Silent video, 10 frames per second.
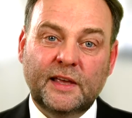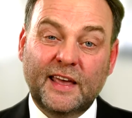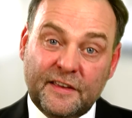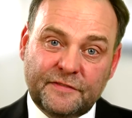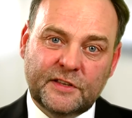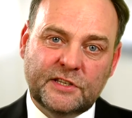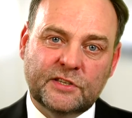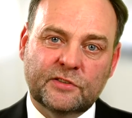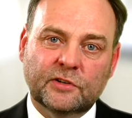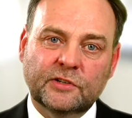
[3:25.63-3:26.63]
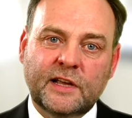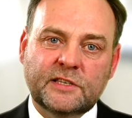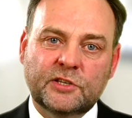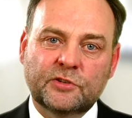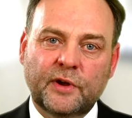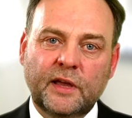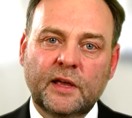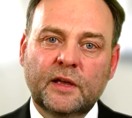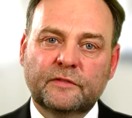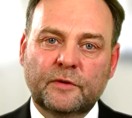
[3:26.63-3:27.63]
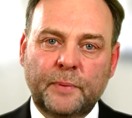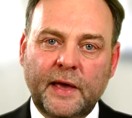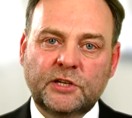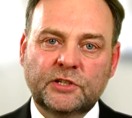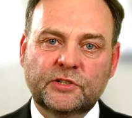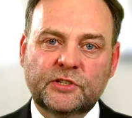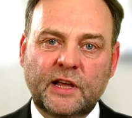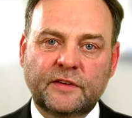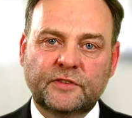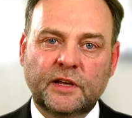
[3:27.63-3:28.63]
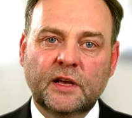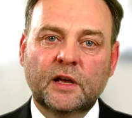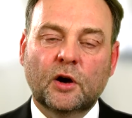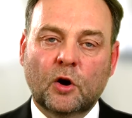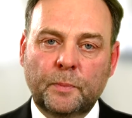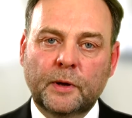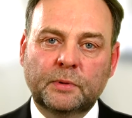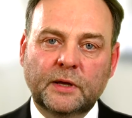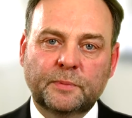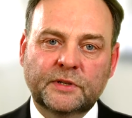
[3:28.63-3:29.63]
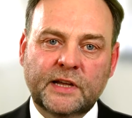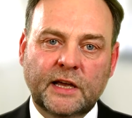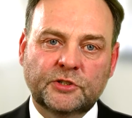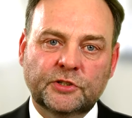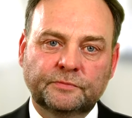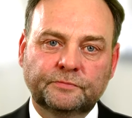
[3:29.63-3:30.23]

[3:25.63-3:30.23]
if this is thought necessary for patient safety or public protection.